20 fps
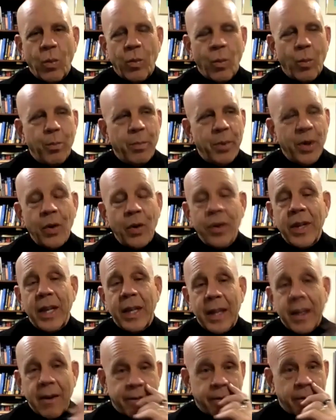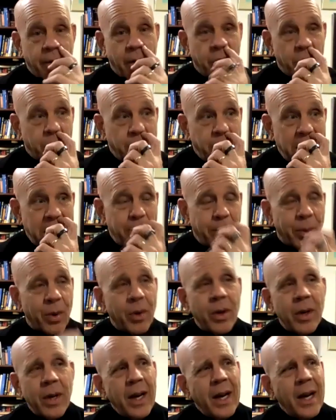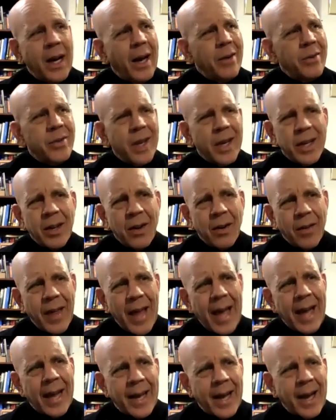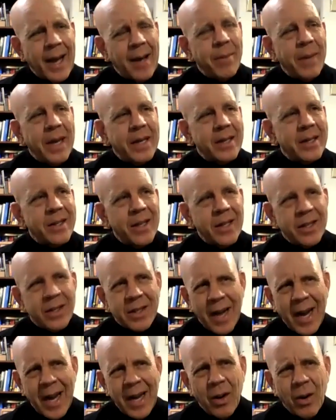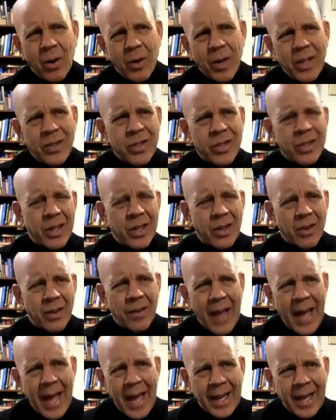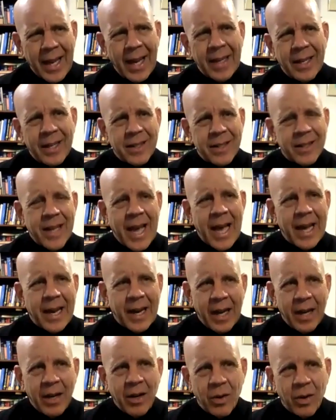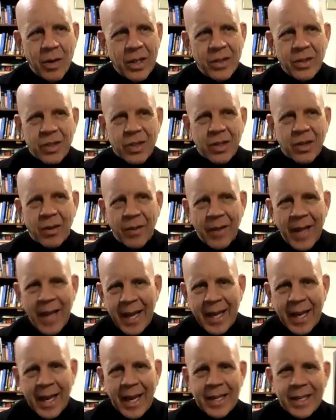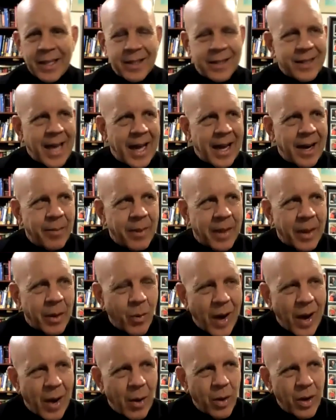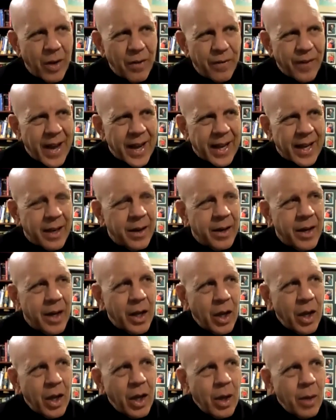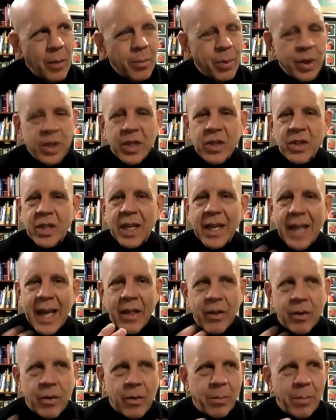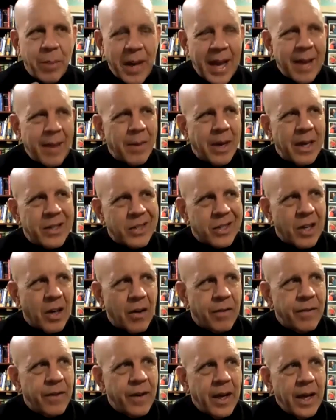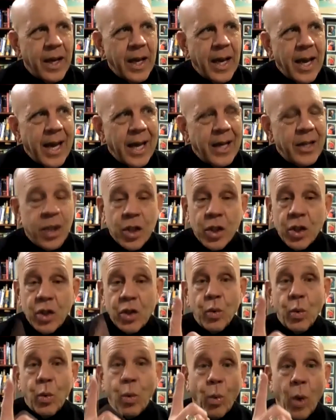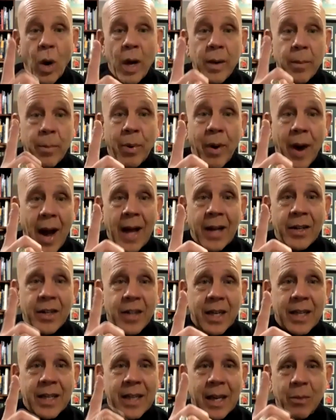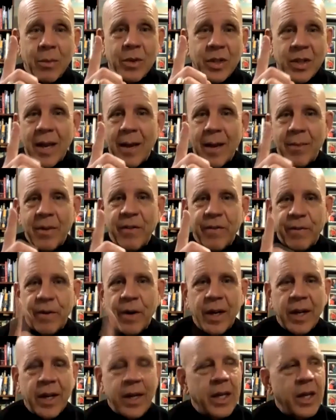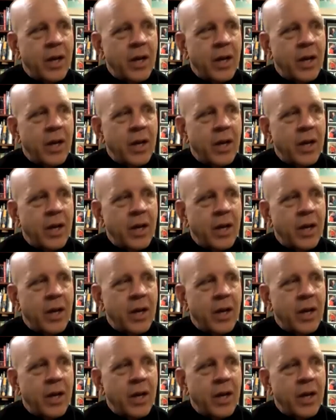building them for other people, I was like, that guy makes this and I know his skill, and that guy does that and I know his skill, and that guy does that. I'm like, wow, what if I can put this together and pay myself and just do one project that would set me free,